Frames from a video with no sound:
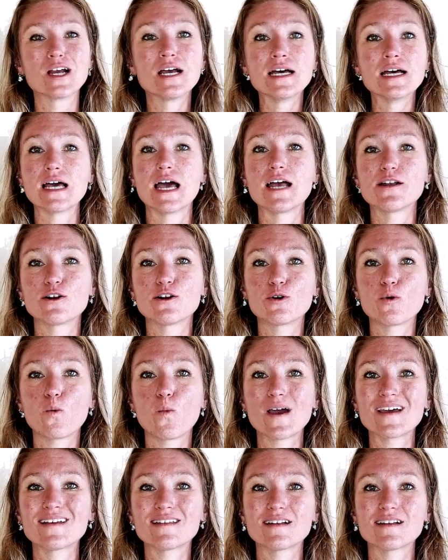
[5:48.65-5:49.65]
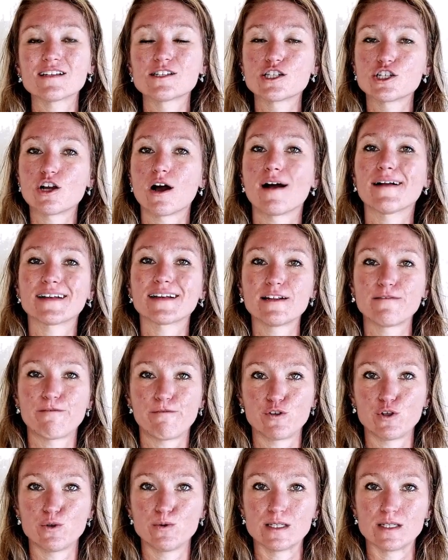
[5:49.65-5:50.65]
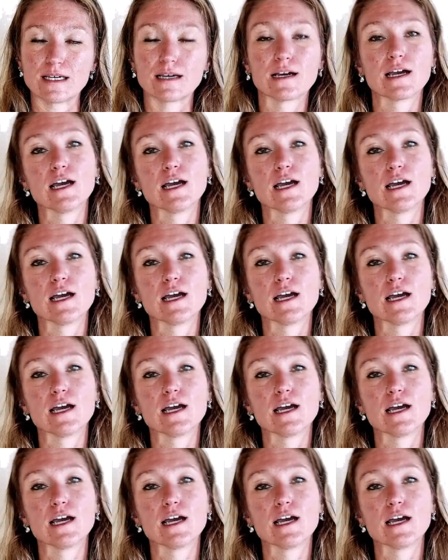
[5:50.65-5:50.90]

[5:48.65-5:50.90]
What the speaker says: and in a way that is not confusing.